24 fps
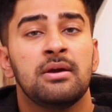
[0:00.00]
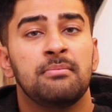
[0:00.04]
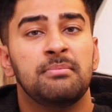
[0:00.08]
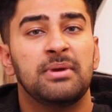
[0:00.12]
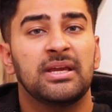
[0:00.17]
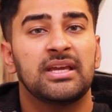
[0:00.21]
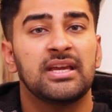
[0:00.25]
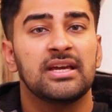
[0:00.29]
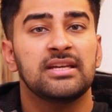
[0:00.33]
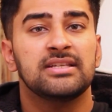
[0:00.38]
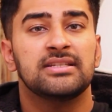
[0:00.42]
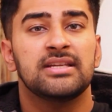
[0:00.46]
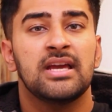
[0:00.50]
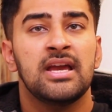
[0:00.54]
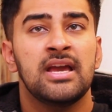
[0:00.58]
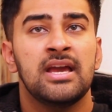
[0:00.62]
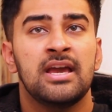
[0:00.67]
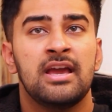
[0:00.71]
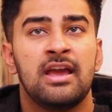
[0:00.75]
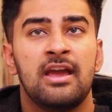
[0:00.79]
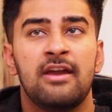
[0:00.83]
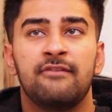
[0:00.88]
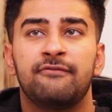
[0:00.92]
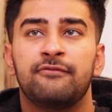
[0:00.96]
Because
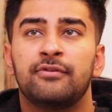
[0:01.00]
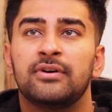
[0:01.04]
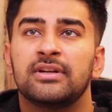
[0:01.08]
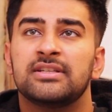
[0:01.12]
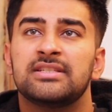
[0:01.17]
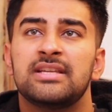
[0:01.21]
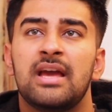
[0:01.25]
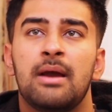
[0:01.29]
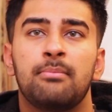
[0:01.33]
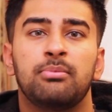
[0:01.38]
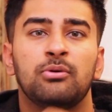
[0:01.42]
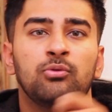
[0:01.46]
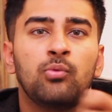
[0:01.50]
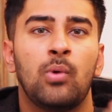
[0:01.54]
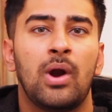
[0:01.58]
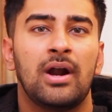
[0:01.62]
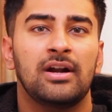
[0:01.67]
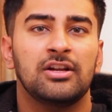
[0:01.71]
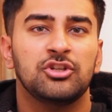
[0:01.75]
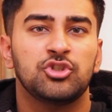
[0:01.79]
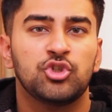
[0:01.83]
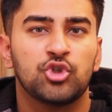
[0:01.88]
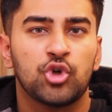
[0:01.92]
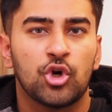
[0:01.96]
if, for example,
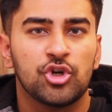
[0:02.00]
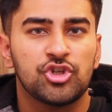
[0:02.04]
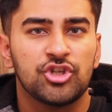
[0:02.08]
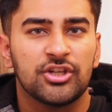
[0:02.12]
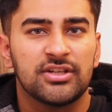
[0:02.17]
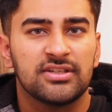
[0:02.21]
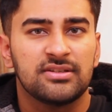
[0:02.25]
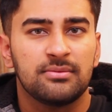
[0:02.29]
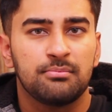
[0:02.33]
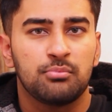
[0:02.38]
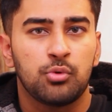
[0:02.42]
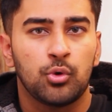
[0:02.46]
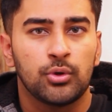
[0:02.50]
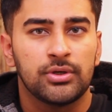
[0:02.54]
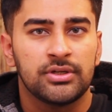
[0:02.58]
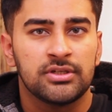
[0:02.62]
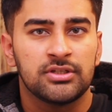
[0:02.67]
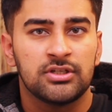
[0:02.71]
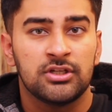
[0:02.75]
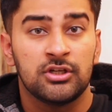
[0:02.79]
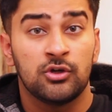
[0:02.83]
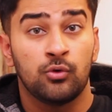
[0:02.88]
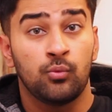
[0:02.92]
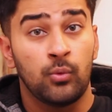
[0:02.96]
wireless charging is
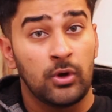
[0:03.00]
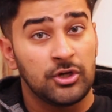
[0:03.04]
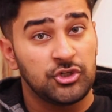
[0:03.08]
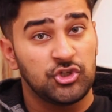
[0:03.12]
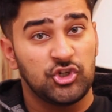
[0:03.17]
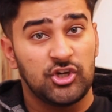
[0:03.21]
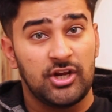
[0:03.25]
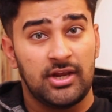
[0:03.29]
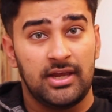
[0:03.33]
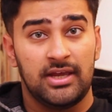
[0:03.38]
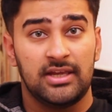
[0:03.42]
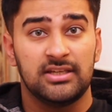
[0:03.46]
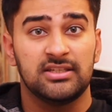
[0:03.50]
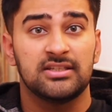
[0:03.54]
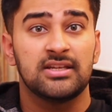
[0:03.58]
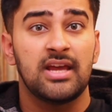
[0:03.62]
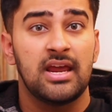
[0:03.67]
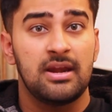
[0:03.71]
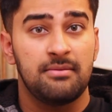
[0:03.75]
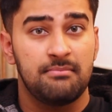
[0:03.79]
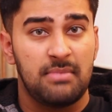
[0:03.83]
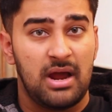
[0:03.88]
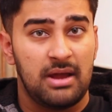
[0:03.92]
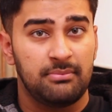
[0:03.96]
important to you, which is,
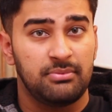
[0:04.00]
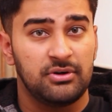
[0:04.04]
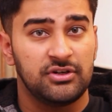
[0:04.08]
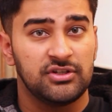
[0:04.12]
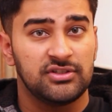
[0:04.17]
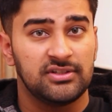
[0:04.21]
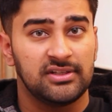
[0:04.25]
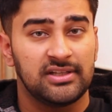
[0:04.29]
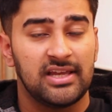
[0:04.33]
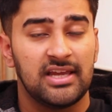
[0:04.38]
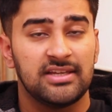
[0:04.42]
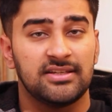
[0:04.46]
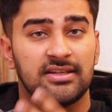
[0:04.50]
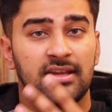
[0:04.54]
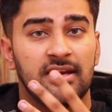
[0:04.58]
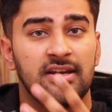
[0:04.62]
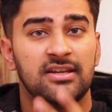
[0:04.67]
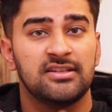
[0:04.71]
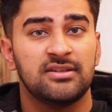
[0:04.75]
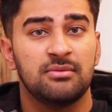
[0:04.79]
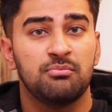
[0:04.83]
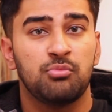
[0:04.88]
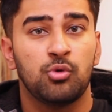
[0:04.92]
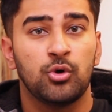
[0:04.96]
in my personal case, it
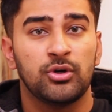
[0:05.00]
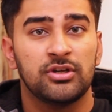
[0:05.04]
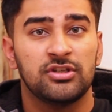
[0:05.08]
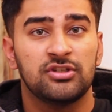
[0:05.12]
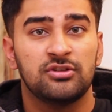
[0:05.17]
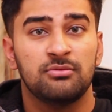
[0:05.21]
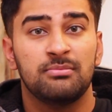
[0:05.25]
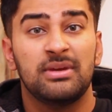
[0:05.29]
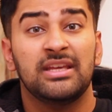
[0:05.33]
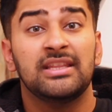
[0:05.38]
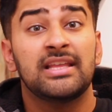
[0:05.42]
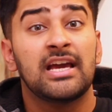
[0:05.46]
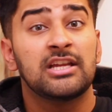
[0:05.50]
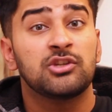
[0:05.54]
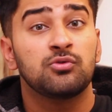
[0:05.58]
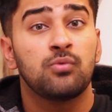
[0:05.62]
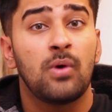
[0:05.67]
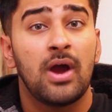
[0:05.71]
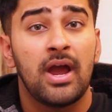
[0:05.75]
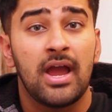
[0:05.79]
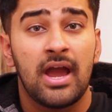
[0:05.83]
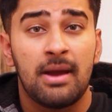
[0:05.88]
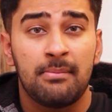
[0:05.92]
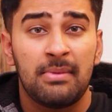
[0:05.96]
is important to me, that's
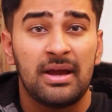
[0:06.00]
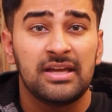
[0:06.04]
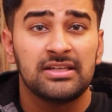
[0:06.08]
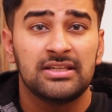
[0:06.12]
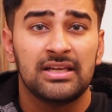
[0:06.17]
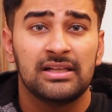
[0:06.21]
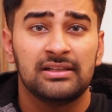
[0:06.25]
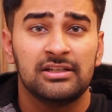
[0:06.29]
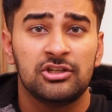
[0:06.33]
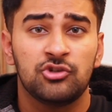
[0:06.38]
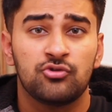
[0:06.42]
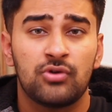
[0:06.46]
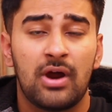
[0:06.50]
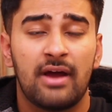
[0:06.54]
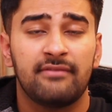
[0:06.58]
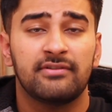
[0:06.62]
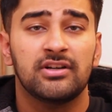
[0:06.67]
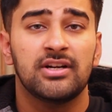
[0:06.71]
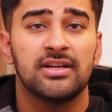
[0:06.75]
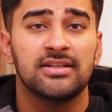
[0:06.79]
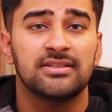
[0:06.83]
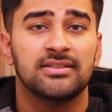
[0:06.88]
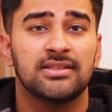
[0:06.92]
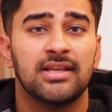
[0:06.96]
why my daily
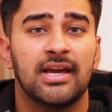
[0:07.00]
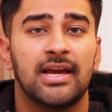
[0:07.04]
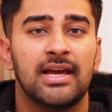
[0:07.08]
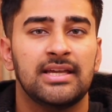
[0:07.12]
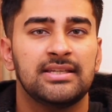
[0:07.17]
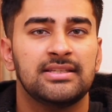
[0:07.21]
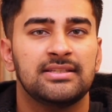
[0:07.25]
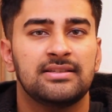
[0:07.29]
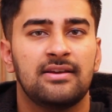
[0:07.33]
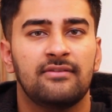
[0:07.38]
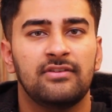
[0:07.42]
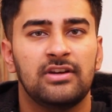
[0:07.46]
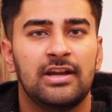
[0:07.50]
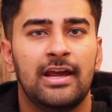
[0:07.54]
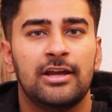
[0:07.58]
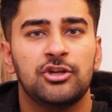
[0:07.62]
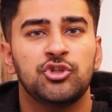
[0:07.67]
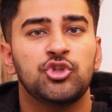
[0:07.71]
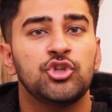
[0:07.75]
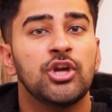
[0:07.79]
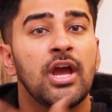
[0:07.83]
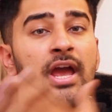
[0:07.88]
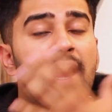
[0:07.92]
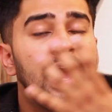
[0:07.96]
driver is the S7
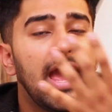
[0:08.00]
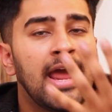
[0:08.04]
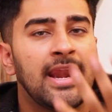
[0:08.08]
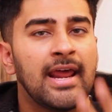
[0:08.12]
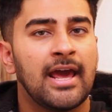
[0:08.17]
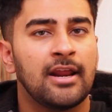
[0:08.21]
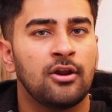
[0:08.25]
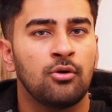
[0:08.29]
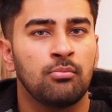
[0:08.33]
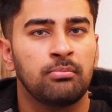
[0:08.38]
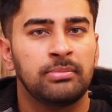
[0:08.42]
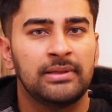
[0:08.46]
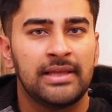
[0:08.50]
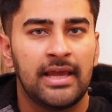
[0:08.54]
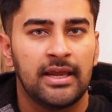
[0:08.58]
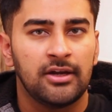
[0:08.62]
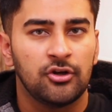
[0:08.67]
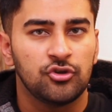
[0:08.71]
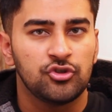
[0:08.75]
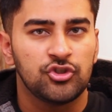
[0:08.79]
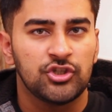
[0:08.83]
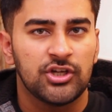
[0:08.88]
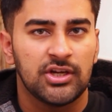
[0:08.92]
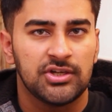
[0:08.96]
Edge, and I don't plan
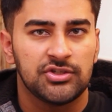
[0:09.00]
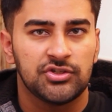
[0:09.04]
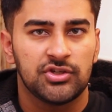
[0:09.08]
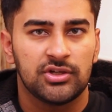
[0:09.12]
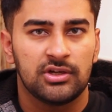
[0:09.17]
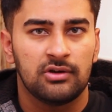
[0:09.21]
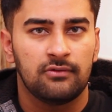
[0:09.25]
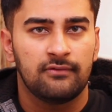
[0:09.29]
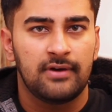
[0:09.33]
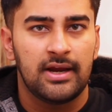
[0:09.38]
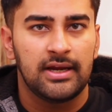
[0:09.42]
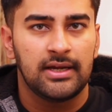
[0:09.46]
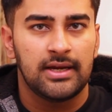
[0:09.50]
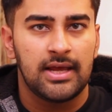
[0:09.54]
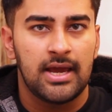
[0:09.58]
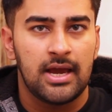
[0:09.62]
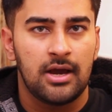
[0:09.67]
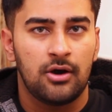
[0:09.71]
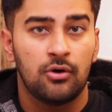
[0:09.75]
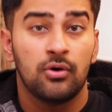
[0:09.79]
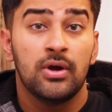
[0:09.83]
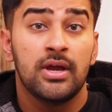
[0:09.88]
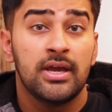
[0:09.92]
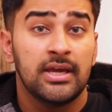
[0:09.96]
on changing it right
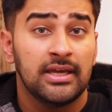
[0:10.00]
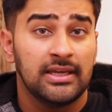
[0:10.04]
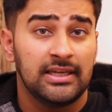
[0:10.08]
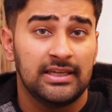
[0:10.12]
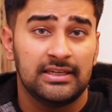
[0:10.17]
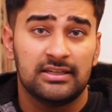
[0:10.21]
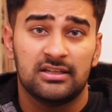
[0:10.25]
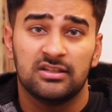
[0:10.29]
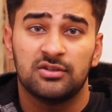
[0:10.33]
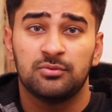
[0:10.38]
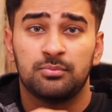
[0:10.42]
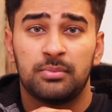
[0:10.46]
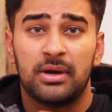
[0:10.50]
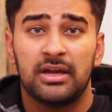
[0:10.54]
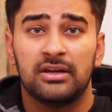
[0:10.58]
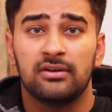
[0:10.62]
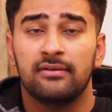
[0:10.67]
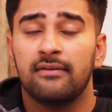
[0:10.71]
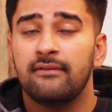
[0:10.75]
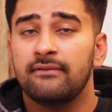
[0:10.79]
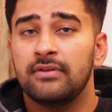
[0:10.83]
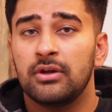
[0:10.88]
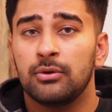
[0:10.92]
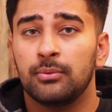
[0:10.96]
now, despite
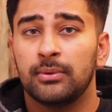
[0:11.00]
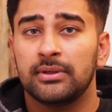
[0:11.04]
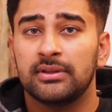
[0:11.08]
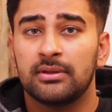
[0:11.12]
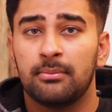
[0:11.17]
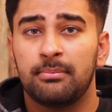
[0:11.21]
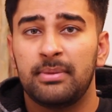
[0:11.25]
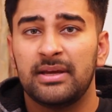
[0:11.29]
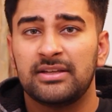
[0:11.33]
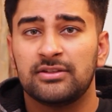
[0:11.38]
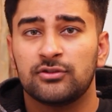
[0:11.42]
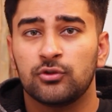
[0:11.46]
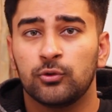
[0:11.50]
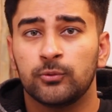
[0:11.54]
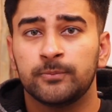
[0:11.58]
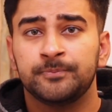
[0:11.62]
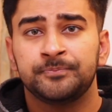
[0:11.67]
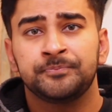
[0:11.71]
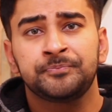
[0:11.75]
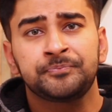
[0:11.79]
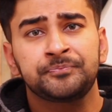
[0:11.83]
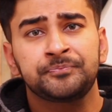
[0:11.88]
reviewing the Pixel.